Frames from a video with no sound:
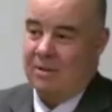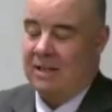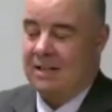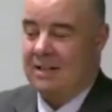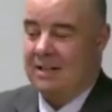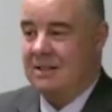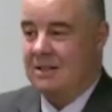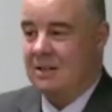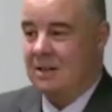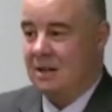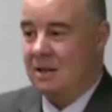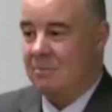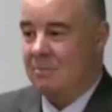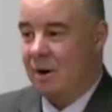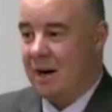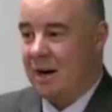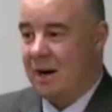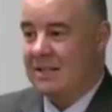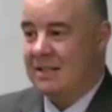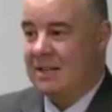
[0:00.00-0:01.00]
It
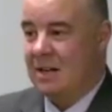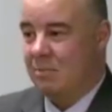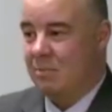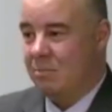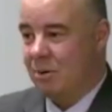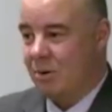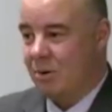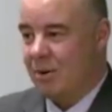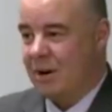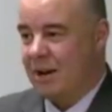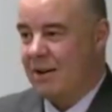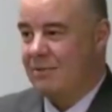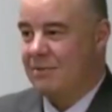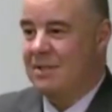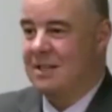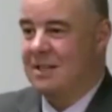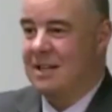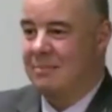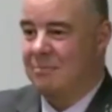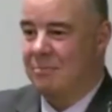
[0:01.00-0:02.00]
breaks down
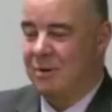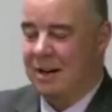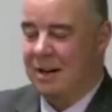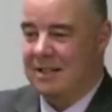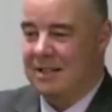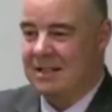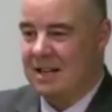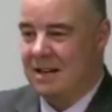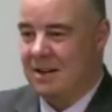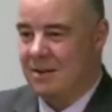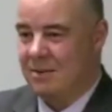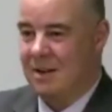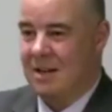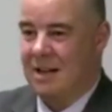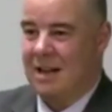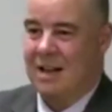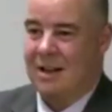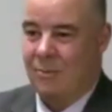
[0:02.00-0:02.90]
pronouns, it breaks down